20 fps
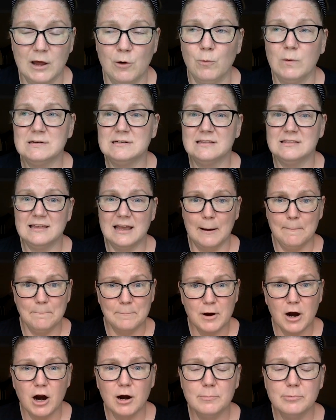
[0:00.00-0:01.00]
I want to thank
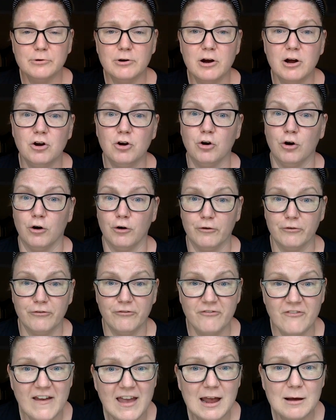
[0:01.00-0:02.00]
Barbara, her
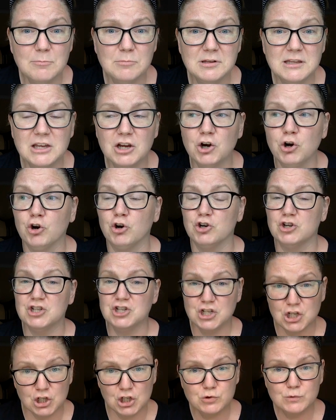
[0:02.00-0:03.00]
family, her
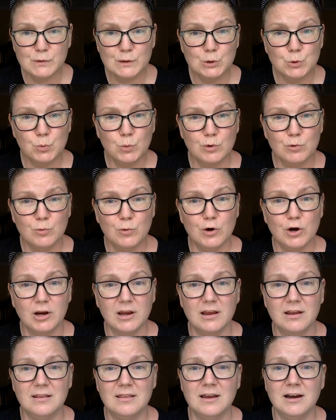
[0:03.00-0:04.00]
children were
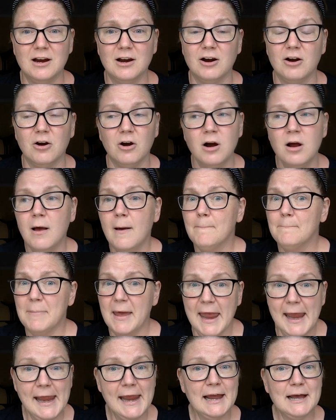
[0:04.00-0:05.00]
working there,
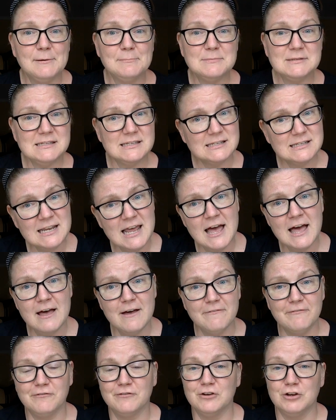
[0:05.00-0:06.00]
Pam,
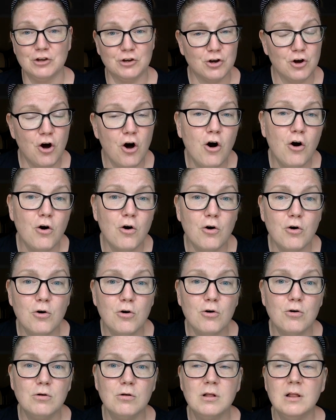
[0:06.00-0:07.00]
Steph,
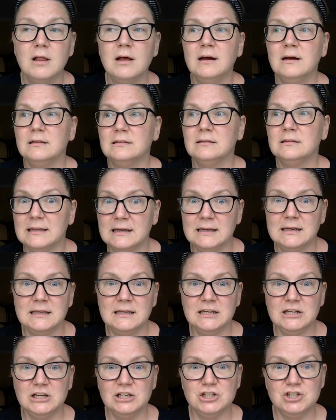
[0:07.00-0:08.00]
Nicole,
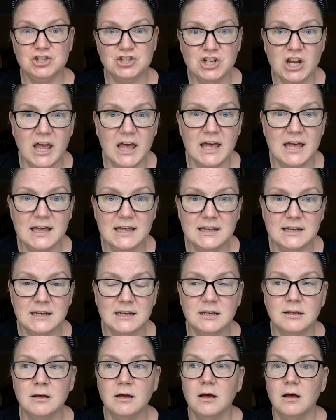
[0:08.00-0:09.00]
Lenny,
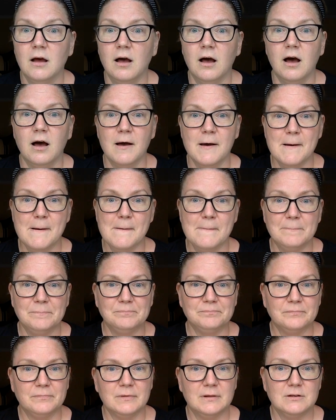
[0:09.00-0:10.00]
Jen,
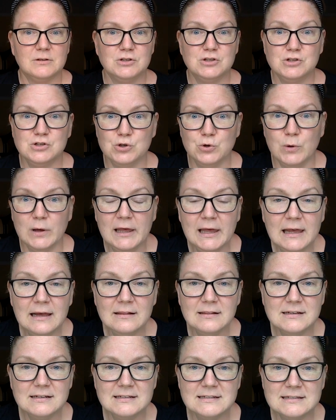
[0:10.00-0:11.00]
um, Sue
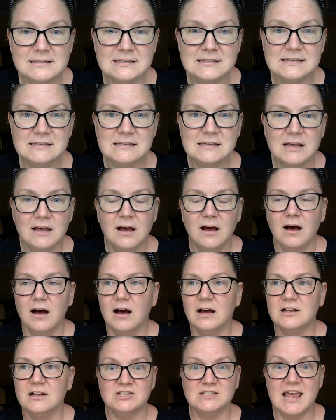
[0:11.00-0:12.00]
Hillis,
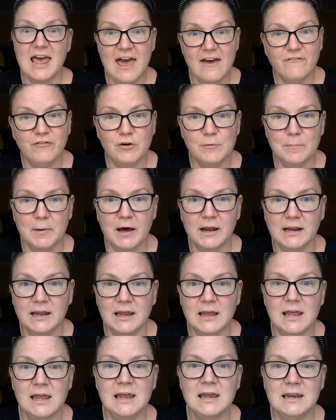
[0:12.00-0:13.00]
uh, just
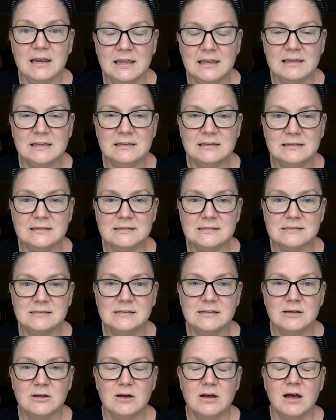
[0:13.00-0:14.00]
everybody. It is
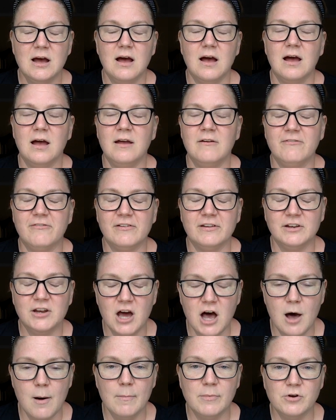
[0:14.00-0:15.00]
a
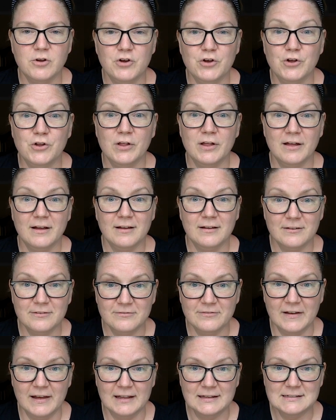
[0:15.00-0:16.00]
phenomenal
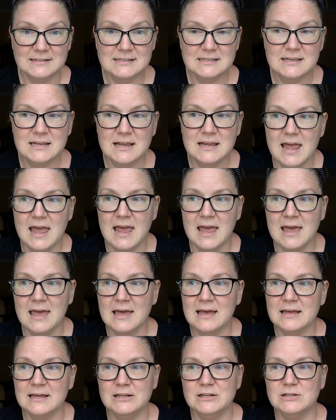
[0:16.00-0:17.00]
event.
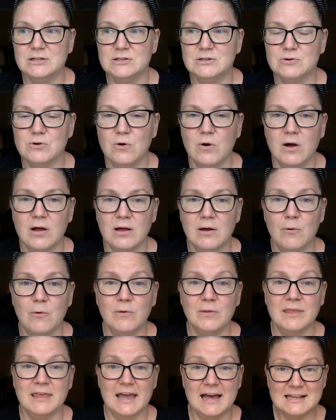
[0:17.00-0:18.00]
And
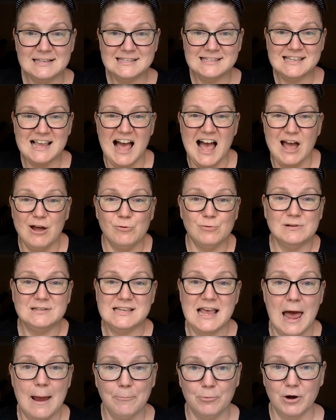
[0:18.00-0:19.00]
yes, I
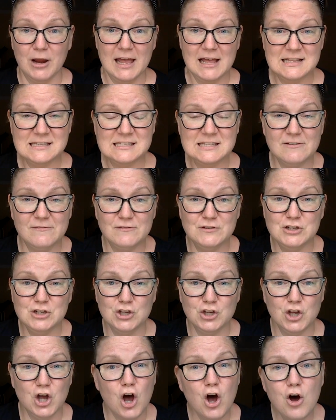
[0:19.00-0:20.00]
was apprehensive to
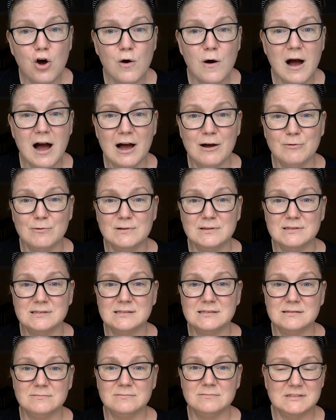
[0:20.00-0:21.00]
go. I
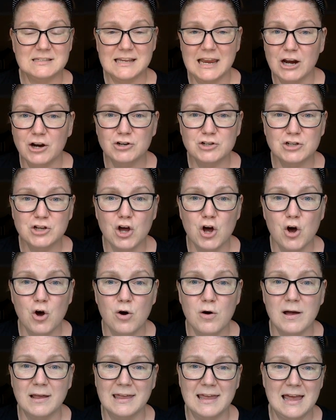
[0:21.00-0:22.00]
was scared to
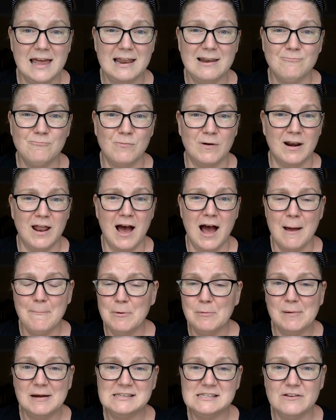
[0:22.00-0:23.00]
go. Again, when I
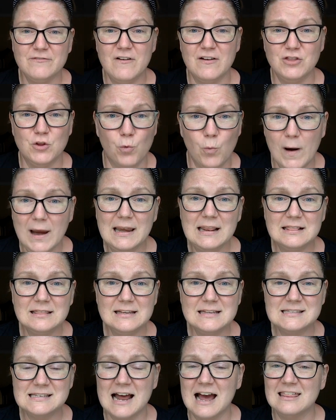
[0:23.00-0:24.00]
put myself on the waiting
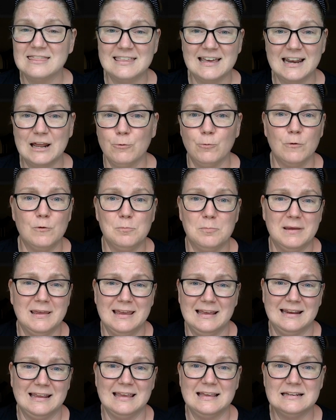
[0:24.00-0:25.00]
list, I thought I wouldn't be
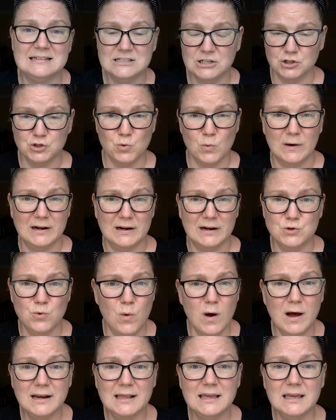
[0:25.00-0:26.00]
getting in until
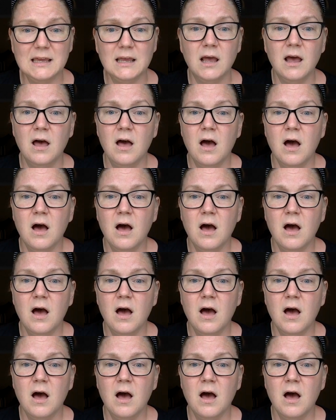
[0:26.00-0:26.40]
2020.